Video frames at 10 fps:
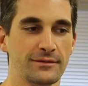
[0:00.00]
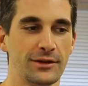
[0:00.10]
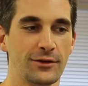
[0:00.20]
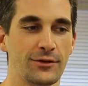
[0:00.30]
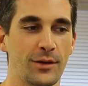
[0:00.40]
you
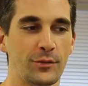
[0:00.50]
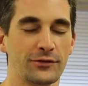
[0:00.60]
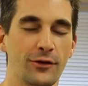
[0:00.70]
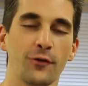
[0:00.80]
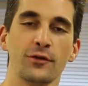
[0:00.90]
know, I'm a
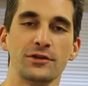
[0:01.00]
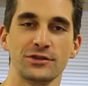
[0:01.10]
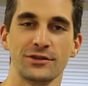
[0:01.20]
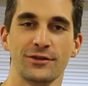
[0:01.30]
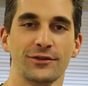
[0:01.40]
software
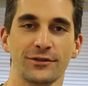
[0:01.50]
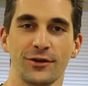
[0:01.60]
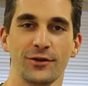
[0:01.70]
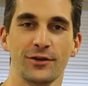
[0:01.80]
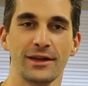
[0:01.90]
engineer,
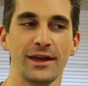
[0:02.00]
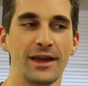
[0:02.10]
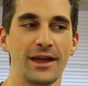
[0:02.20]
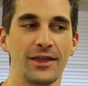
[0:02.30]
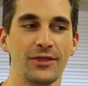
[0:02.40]
so
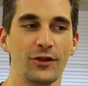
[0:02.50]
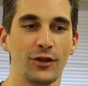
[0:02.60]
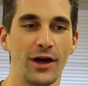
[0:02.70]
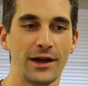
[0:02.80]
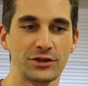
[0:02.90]
the
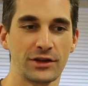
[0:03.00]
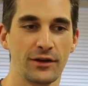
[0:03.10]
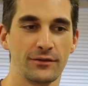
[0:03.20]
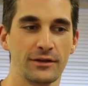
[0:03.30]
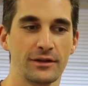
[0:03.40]
logic
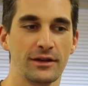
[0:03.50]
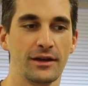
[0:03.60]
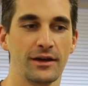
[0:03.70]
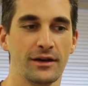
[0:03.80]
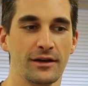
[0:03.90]
of it,
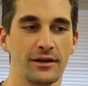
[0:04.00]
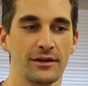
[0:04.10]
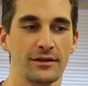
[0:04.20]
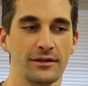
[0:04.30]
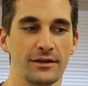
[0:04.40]

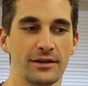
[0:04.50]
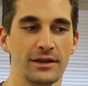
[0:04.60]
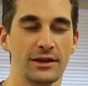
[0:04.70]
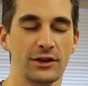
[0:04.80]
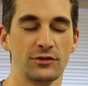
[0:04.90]

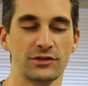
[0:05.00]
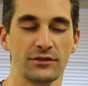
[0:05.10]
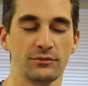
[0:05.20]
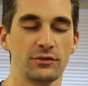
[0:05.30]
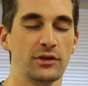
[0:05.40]
you know,
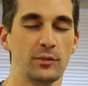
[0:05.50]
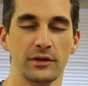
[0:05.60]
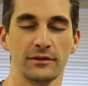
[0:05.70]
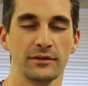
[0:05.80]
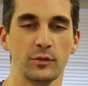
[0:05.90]
just really
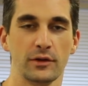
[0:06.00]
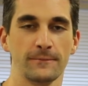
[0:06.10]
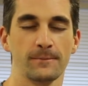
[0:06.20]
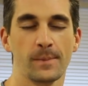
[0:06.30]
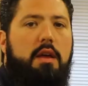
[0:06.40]
appealed to me.
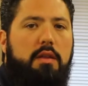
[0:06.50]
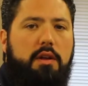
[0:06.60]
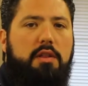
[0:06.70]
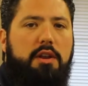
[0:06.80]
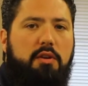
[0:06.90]
The
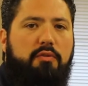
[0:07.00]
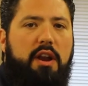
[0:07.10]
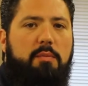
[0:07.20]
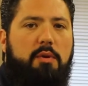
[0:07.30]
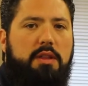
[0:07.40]
clinical
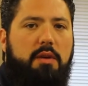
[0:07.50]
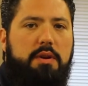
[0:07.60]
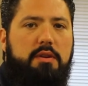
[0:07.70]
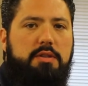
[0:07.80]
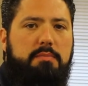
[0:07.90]
framework that we
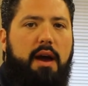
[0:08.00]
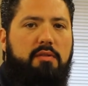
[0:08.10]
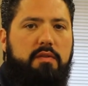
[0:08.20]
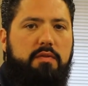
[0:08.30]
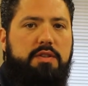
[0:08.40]
use at Mountain
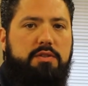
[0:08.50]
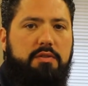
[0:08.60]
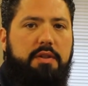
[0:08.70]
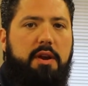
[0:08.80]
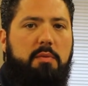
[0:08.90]
River Physical
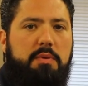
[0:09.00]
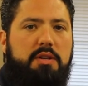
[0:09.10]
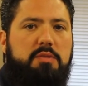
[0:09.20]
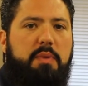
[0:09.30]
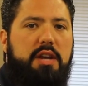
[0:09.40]
Therapy
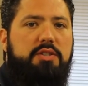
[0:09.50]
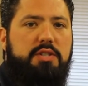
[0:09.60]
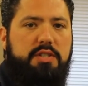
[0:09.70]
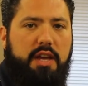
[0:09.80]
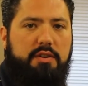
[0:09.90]
is
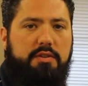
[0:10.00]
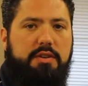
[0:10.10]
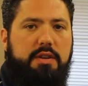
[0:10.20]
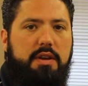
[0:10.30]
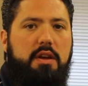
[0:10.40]
patient-centered.
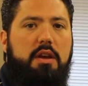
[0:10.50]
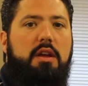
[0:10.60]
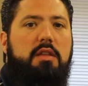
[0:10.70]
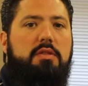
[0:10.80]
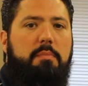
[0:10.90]

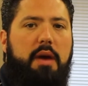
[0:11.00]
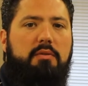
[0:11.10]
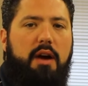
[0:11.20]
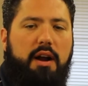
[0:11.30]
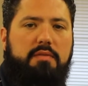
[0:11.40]
The
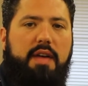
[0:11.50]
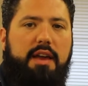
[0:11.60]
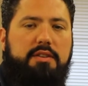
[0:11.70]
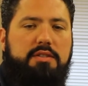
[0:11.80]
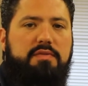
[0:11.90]
bedrock of that
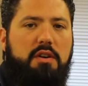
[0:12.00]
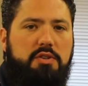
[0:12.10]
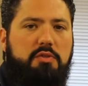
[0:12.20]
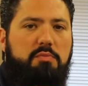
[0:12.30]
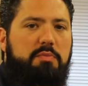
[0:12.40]
is
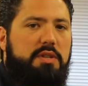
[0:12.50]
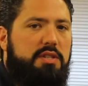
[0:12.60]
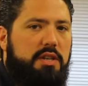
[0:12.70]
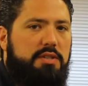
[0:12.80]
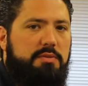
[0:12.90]
functional movement
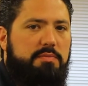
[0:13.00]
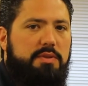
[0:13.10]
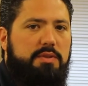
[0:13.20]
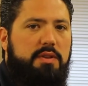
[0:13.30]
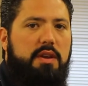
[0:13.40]
systems,
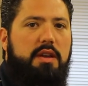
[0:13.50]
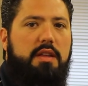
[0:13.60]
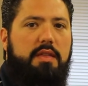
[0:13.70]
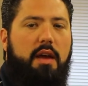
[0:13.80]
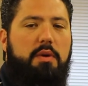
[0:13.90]

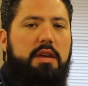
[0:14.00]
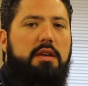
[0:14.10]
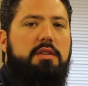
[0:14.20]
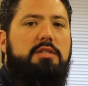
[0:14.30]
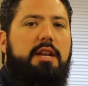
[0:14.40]
and that
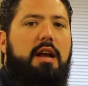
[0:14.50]
we set